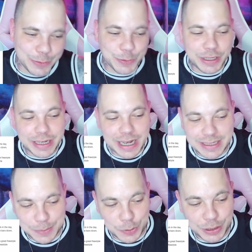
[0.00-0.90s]
Today guys,
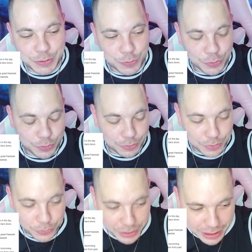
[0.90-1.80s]
I'm going to
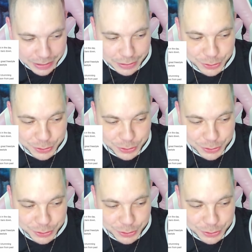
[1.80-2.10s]
react